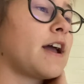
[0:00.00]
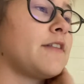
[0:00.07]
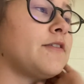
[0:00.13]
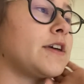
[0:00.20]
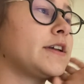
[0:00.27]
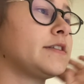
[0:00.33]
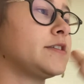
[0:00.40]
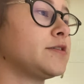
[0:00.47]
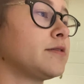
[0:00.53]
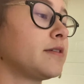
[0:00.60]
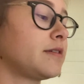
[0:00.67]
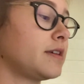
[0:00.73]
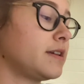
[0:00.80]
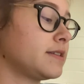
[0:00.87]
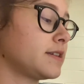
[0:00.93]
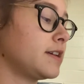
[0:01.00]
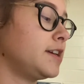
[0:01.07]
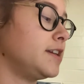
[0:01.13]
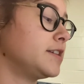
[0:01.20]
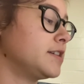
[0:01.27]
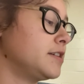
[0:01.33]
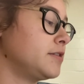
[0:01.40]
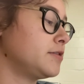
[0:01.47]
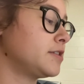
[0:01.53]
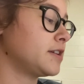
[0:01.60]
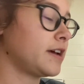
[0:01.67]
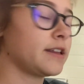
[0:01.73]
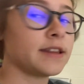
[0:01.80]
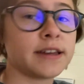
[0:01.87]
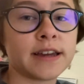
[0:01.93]
and then do the things I need to do
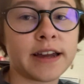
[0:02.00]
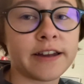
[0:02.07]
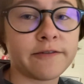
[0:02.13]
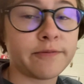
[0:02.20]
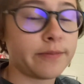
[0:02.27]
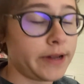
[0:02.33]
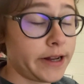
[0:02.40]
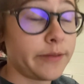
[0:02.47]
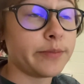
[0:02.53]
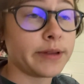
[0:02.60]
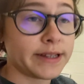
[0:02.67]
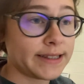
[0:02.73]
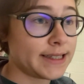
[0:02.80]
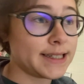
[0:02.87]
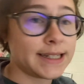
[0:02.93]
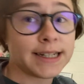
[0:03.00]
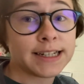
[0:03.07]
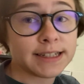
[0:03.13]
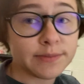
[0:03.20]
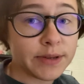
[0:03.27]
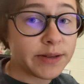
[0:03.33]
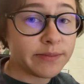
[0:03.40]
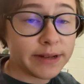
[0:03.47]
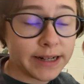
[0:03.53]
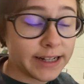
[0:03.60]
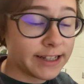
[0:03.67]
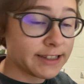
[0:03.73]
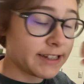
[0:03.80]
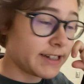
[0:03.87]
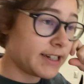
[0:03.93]
tonight. Like I have, I have places I need to be,
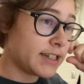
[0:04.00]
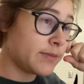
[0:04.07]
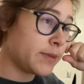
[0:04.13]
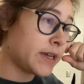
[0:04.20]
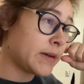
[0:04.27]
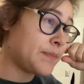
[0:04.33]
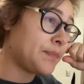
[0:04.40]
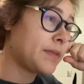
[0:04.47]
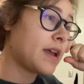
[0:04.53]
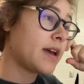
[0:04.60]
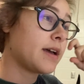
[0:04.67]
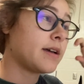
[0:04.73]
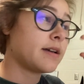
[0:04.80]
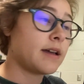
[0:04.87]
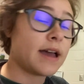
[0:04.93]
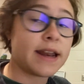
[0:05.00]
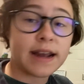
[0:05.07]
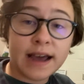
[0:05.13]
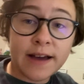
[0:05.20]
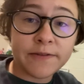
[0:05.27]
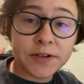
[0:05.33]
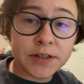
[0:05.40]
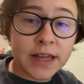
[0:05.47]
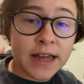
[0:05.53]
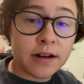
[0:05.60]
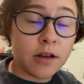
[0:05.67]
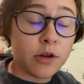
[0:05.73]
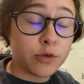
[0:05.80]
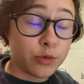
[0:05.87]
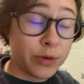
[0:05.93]
meetings I need to be in. And after that,
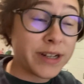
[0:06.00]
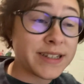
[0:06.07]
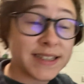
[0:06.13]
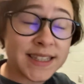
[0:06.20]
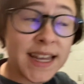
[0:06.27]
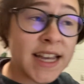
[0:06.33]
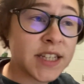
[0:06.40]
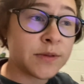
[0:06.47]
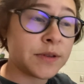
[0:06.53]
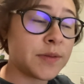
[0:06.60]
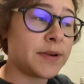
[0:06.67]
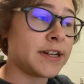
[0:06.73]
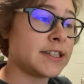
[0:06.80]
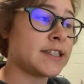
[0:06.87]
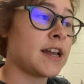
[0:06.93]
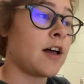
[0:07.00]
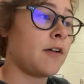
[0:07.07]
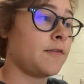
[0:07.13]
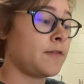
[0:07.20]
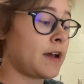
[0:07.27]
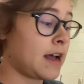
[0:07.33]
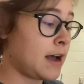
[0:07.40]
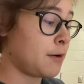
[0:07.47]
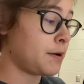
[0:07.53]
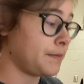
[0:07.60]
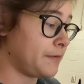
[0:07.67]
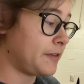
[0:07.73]
I'll reassess with myself how I'm